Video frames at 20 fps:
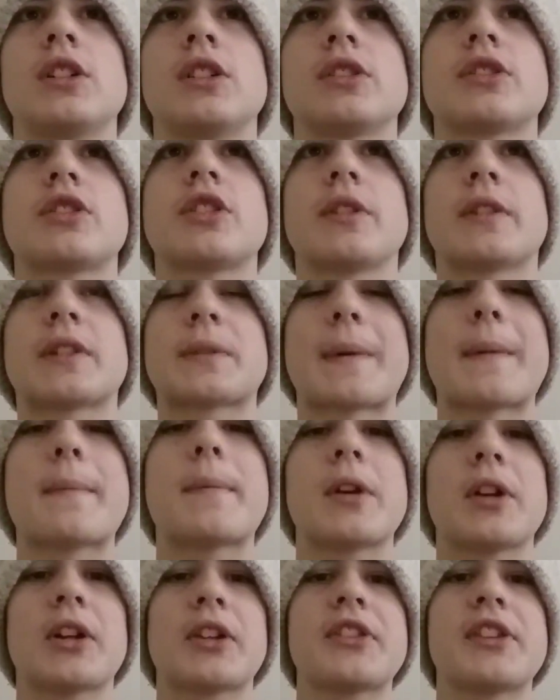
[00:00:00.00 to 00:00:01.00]
do you know, it's my
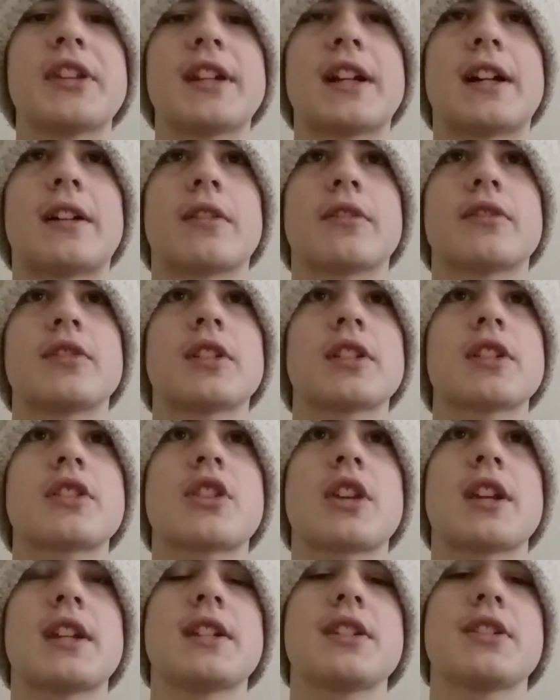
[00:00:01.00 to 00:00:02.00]
birthday now, I've got to
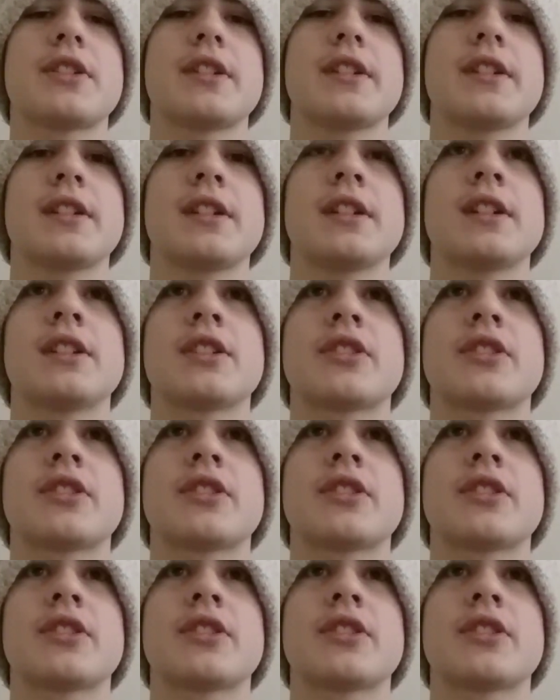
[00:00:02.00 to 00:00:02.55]
change it.